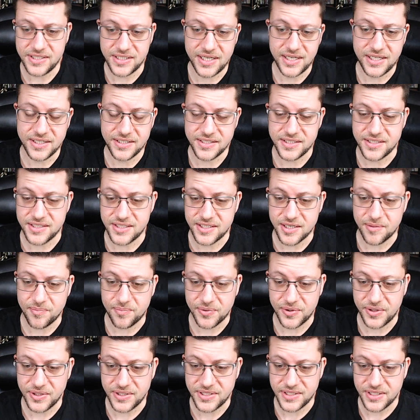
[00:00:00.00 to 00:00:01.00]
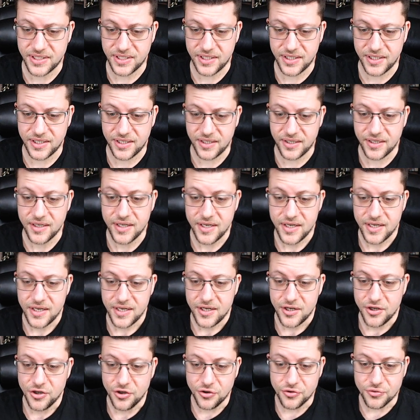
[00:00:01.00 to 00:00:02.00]
as separate
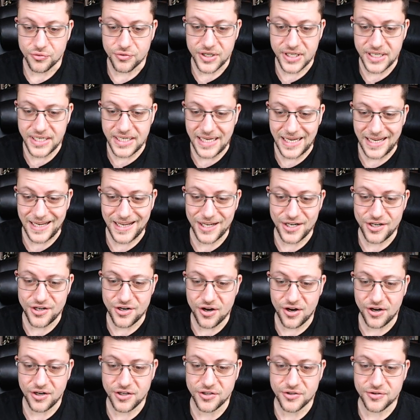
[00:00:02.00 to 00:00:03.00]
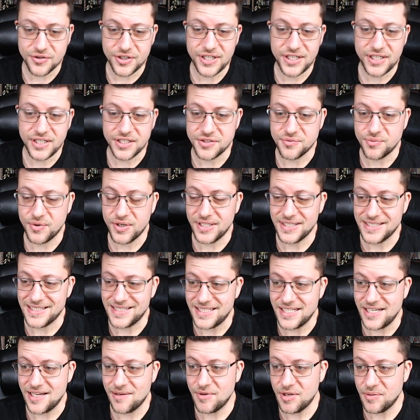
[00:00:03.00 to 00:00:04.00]
grid and non-grid, as well as
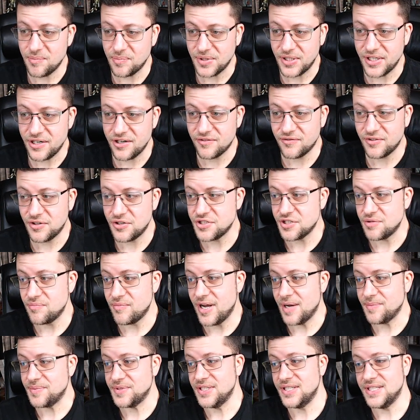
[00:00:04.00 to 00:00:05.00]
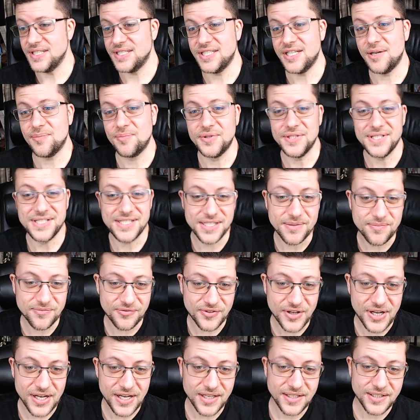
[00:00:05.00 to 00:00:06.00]
DM and player version maps in a separate zip
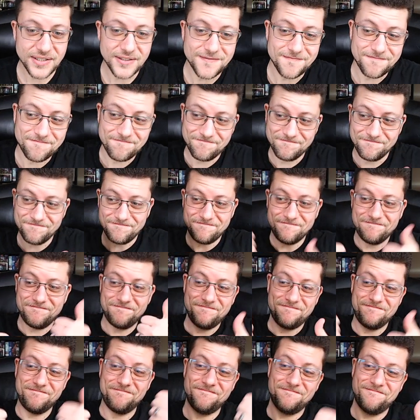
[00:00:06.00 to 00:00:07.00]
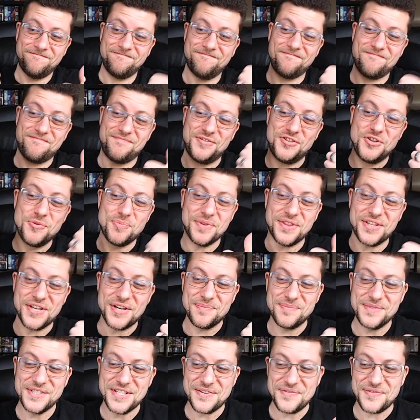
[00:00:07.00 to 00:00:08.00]
file. Super
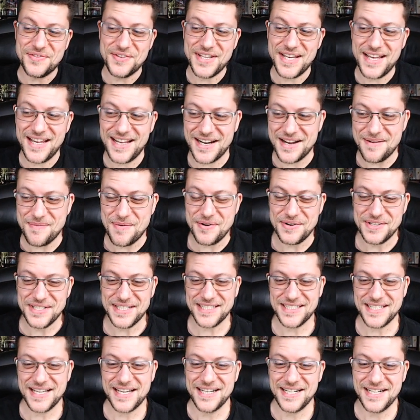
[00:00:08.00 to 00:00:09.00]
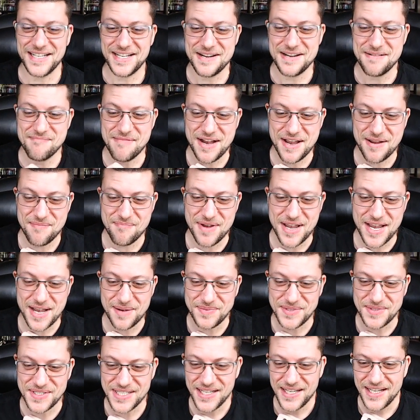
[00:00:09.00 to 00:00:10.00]
thumbs up for that. I'm always excited to get my
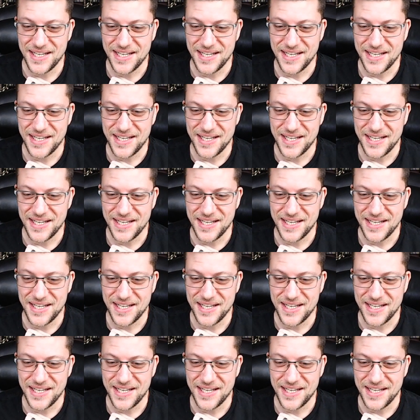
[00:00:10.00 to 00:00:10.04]
maps.